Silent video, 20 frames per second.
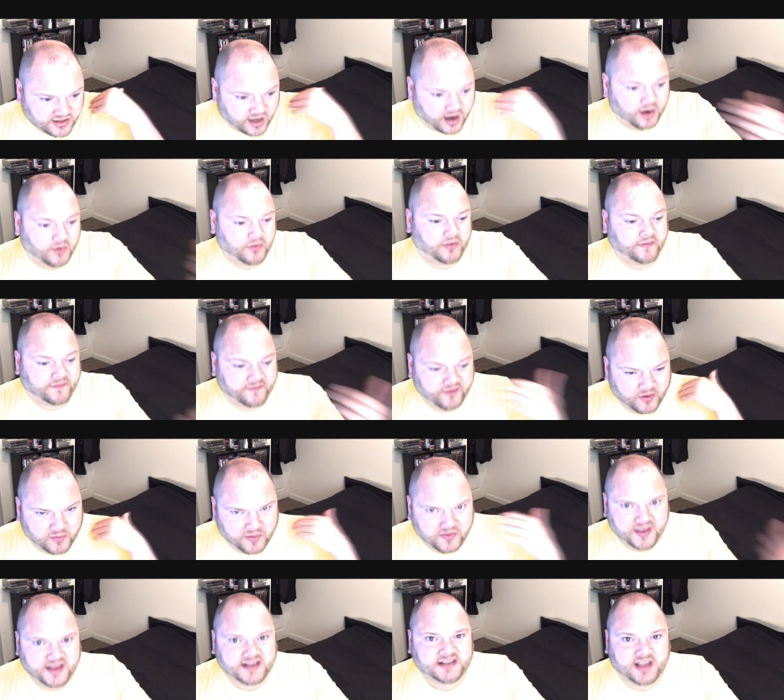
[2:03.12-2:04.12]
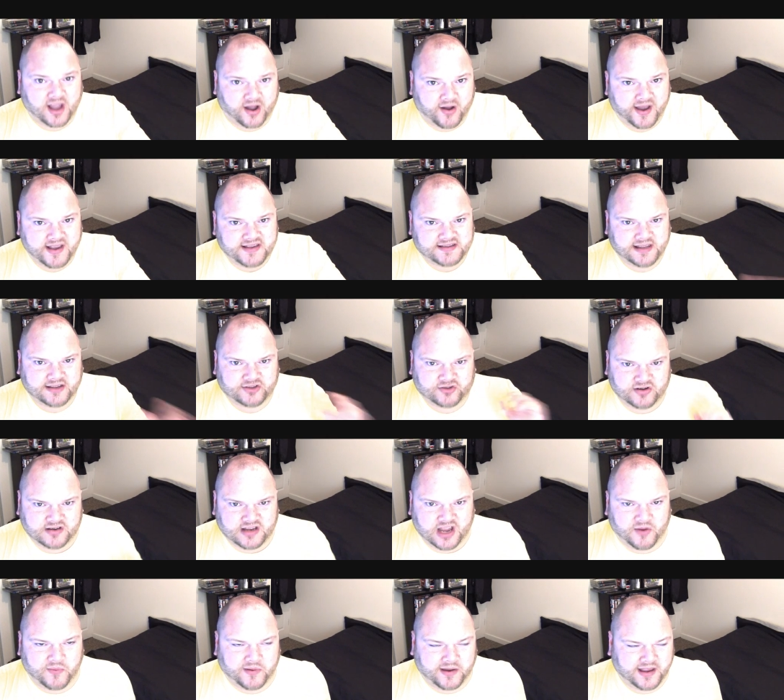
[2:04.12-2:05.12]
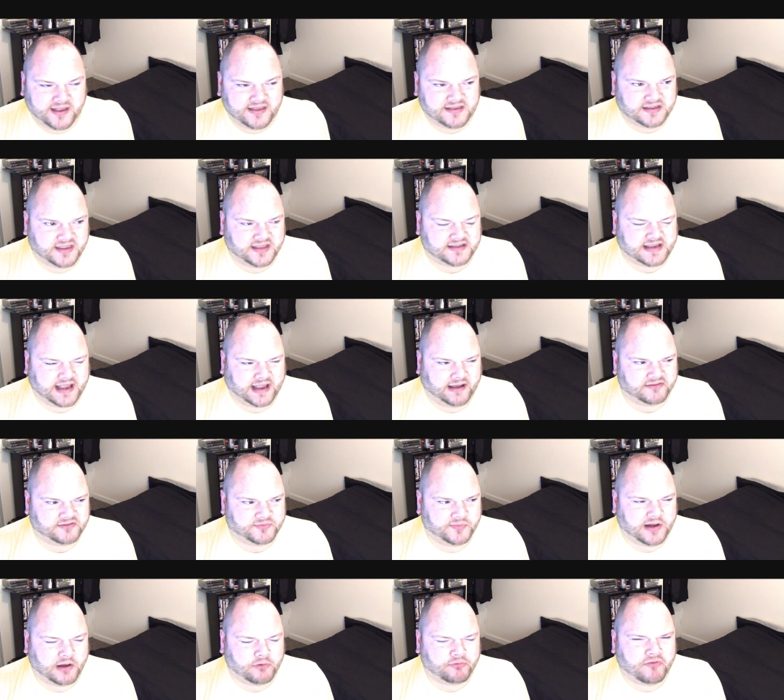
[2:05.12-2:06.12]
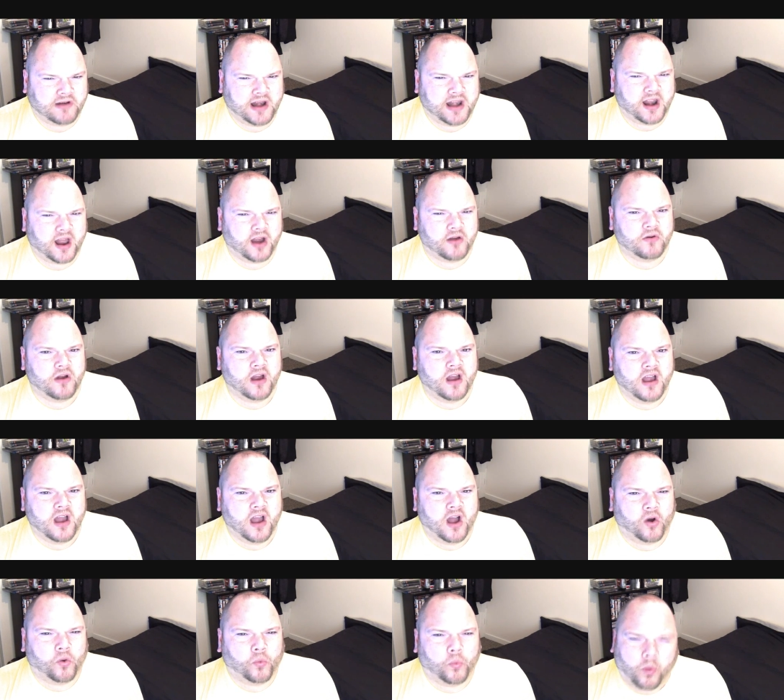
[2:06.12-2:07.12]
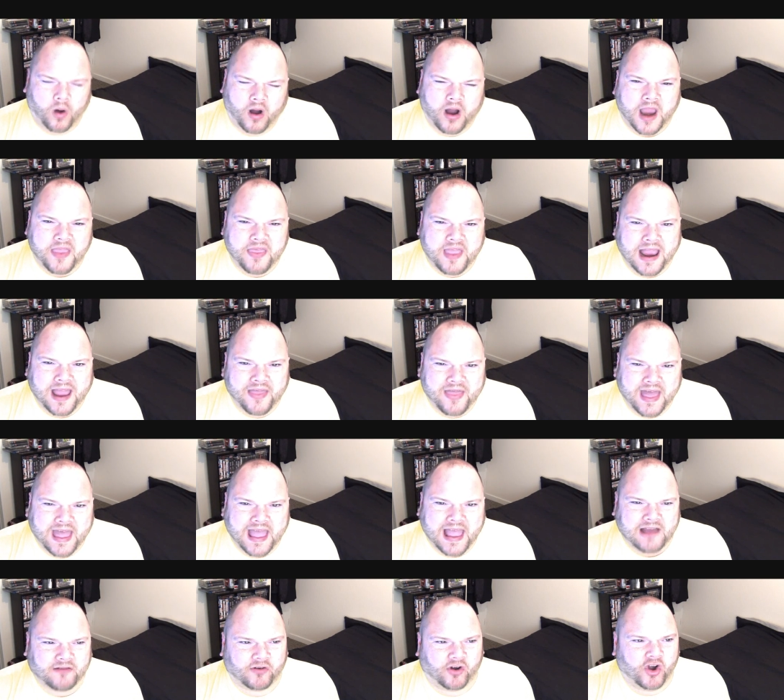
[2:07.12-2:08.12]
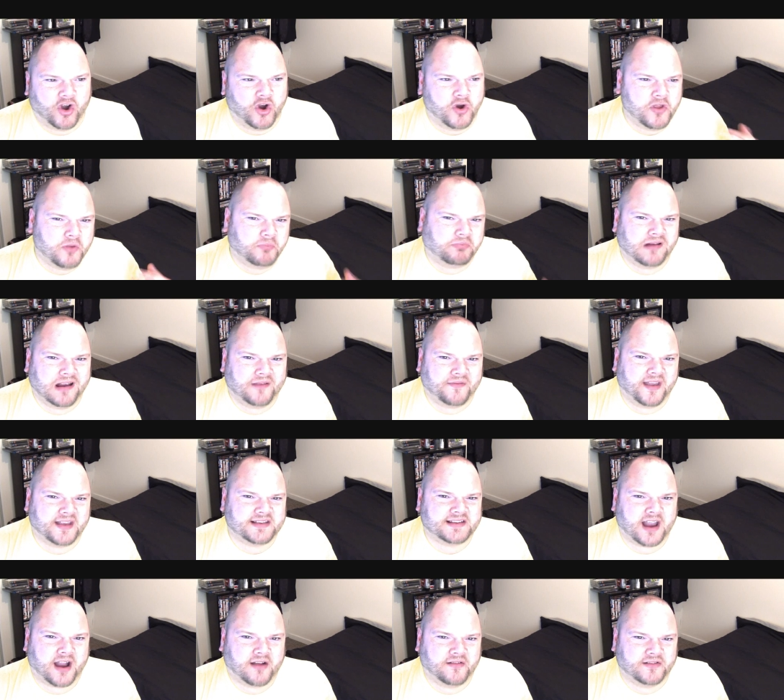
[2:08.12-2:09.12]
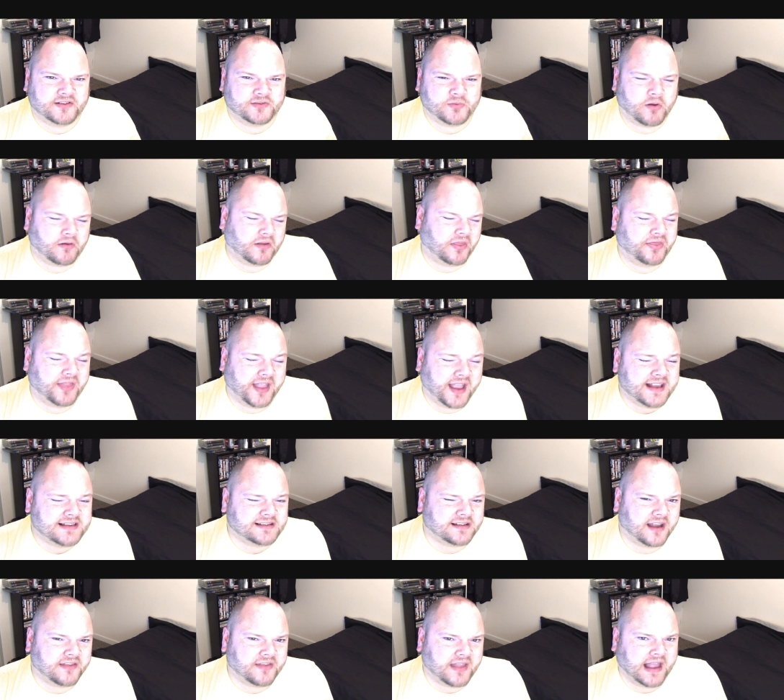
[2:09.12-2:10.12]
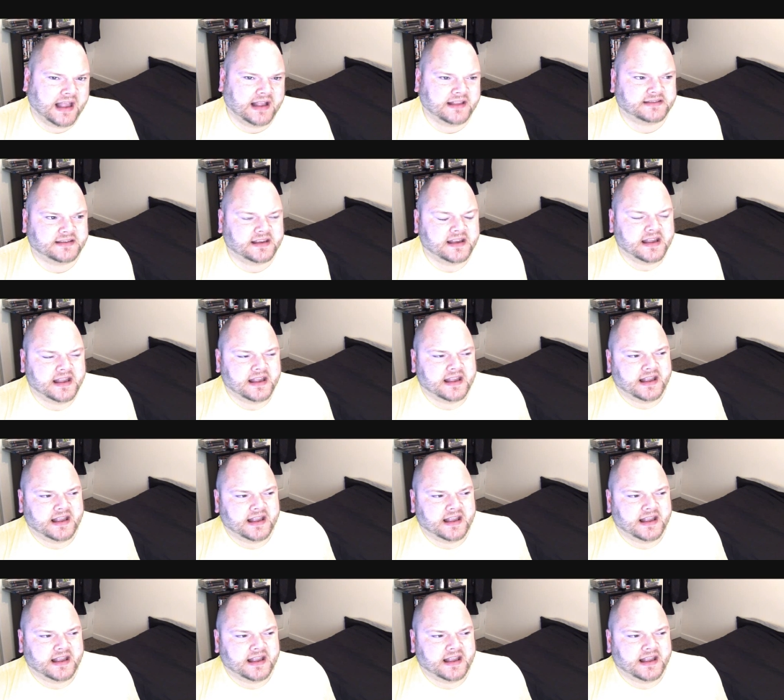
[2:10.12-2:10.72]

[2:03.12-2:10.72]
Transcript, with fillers: start with the film and these guys literally going into this house and we don't really know why they're there or who the previous owners were and things like that.